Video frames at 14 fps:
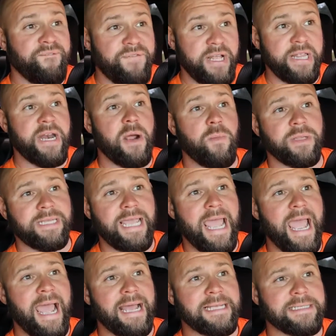fill it up with
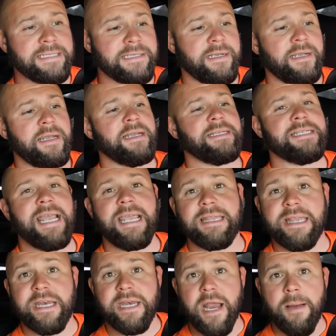gas,
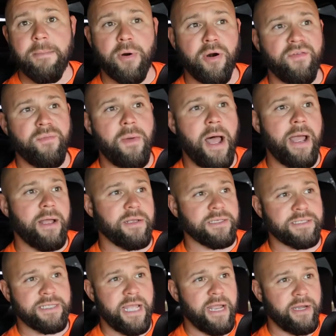take the number of
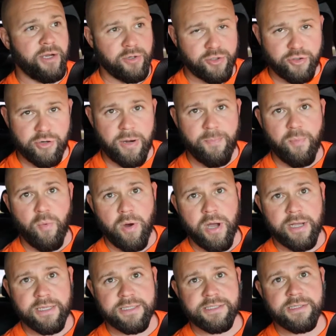miles that your trip
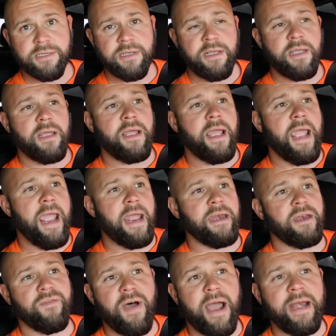was,
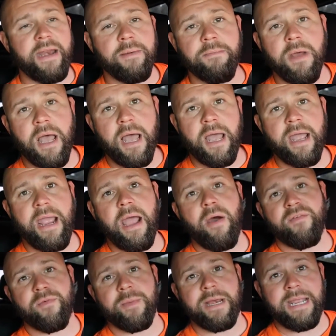and divide it by
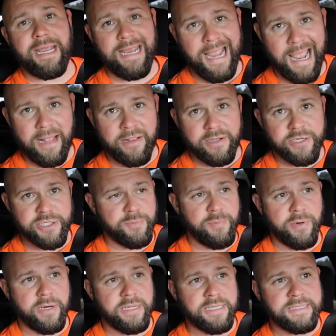however many gallons you
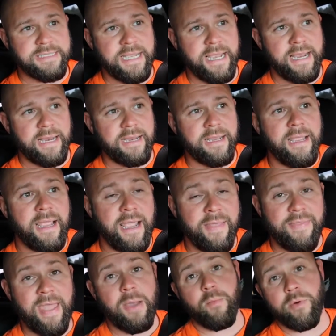put in the tank,
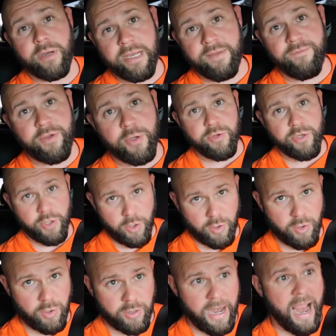and that will give
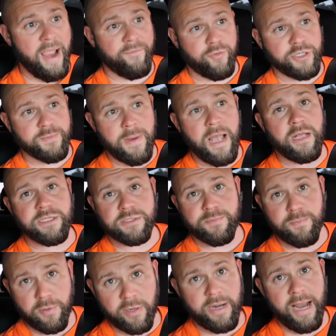your average miles
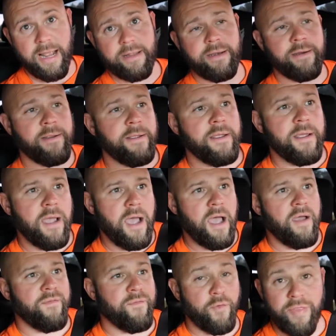per gallon
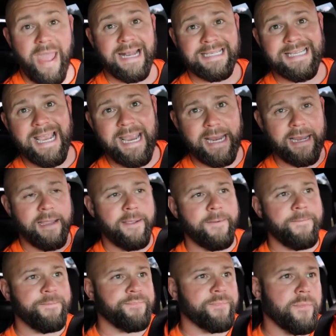for that tank.
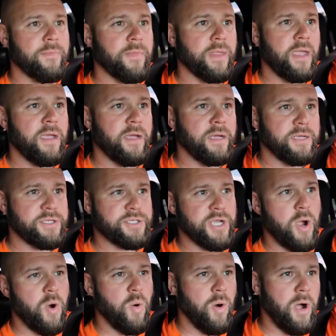
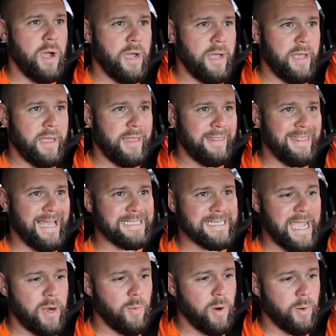So that's
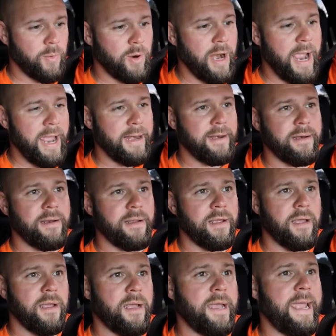kind of where we're at,
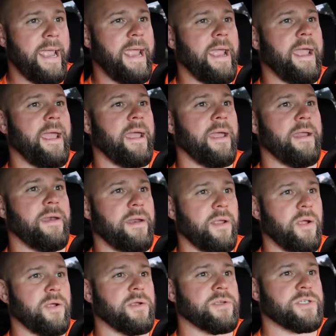
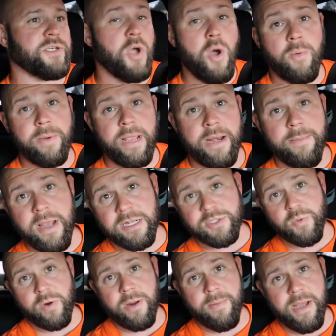and so I'm getting about
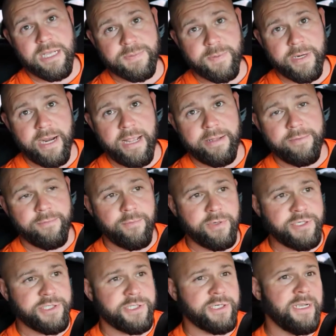20 miles per gallon,
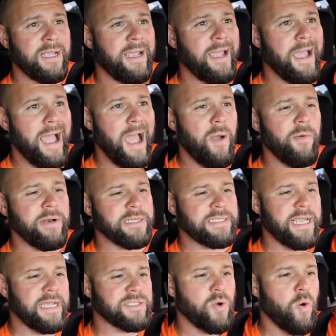which I wouldn't
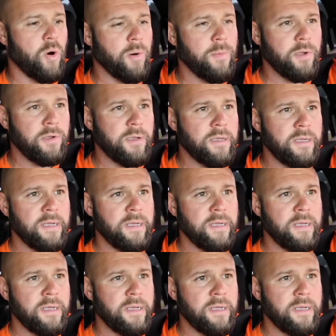say is horrible.